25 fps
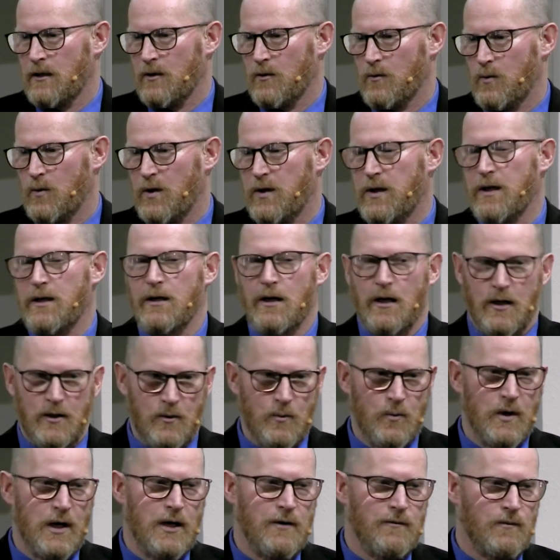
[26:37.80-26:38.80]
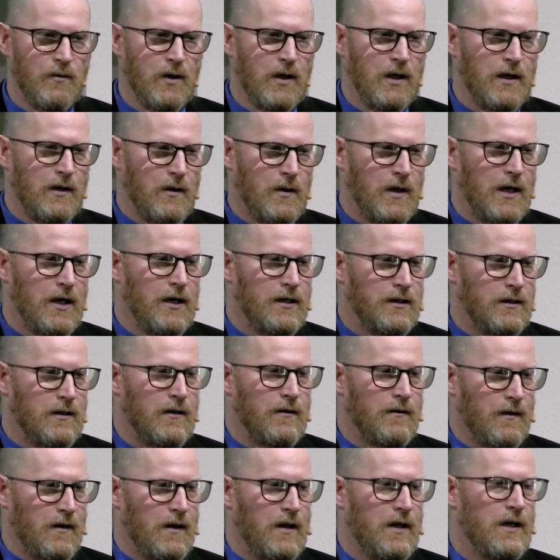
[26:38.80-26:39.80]
with an unwavering
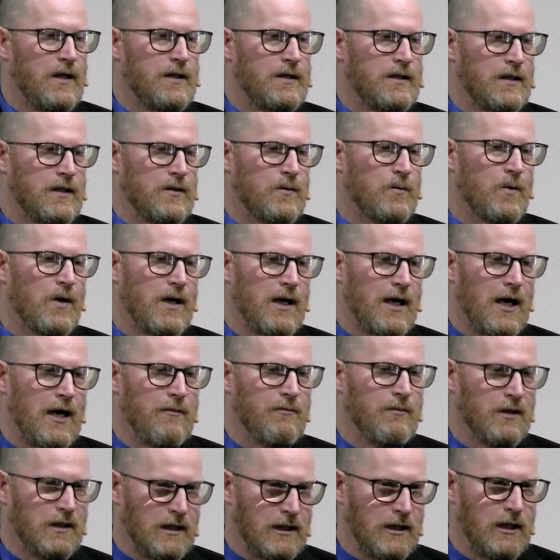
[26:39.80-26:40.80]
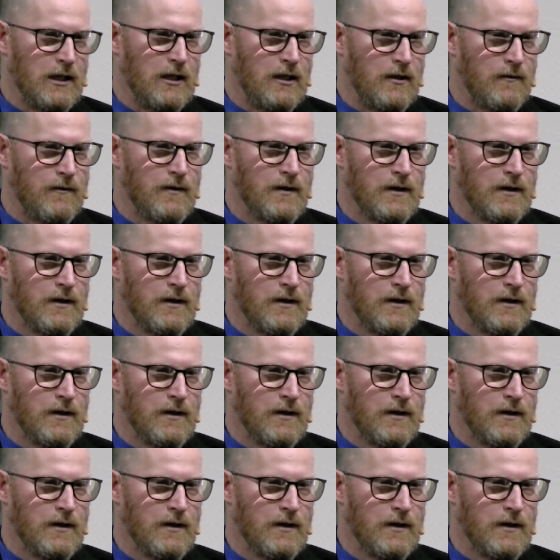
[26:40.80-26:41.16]
character? This is what I believe.